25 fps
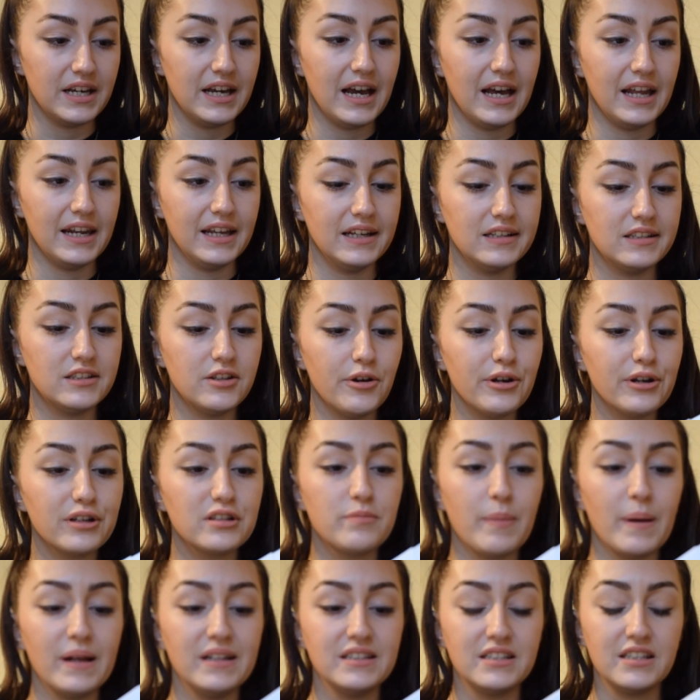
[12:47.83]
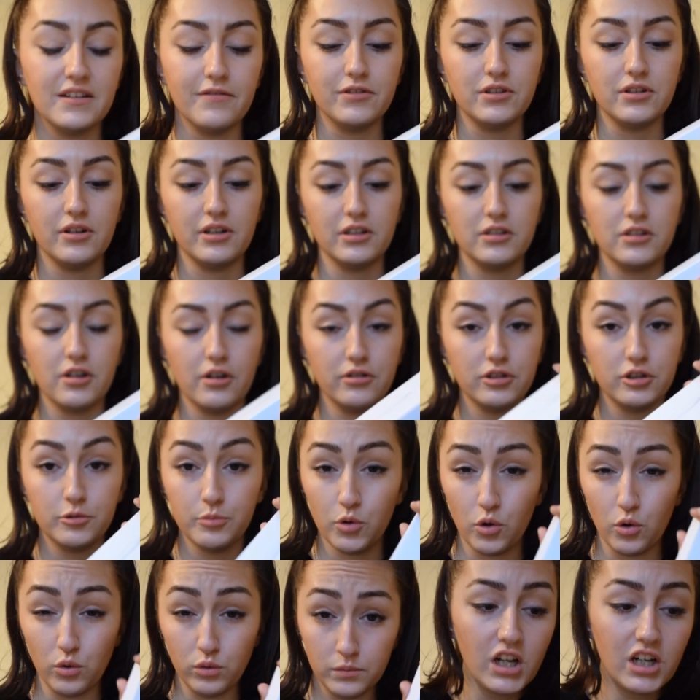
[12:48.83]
and it's so expensive for something so small.